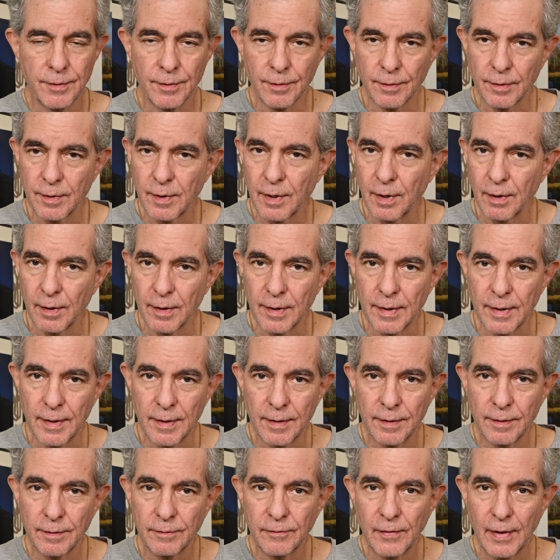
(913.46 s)
card
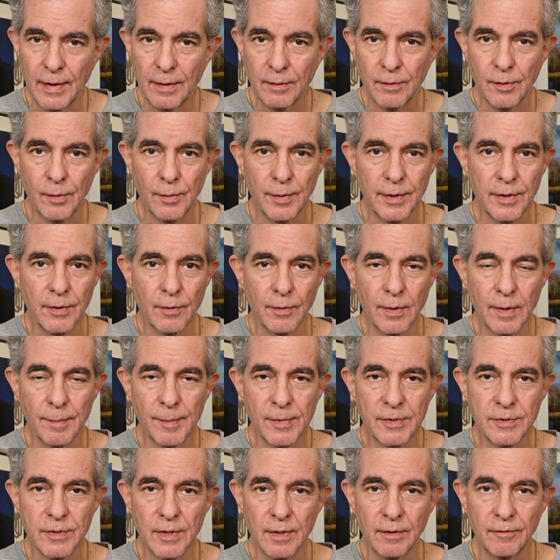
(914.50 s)
in, downloading your
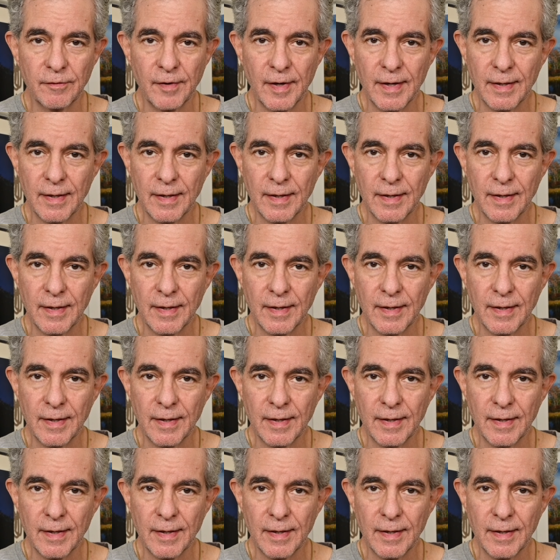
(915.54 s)
images,